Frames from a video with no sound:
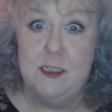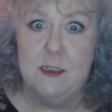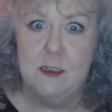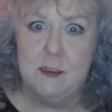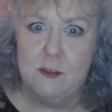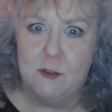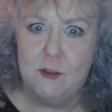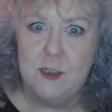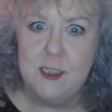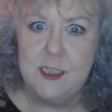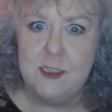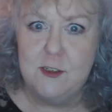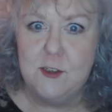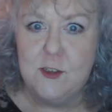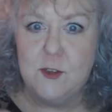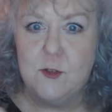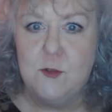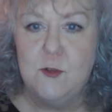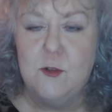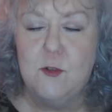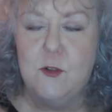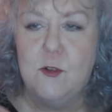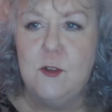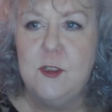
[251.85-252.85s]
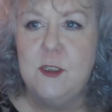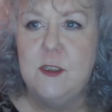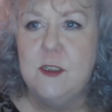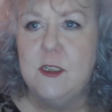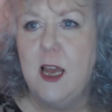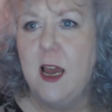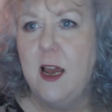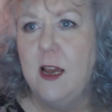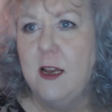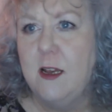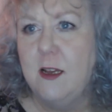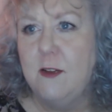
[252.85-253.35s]
a lot of years ago, going
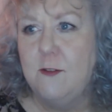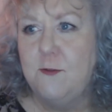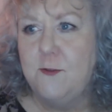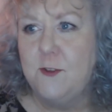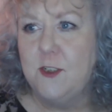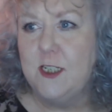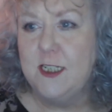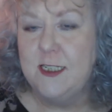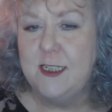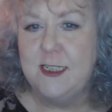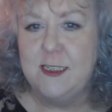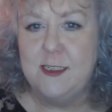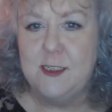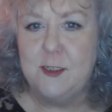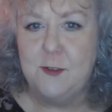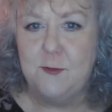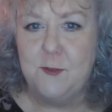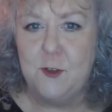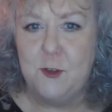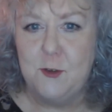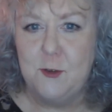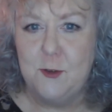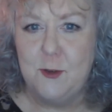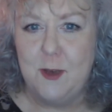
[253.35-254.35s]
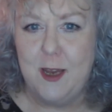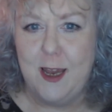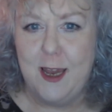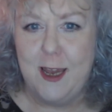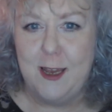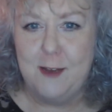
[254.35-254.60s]
for an interview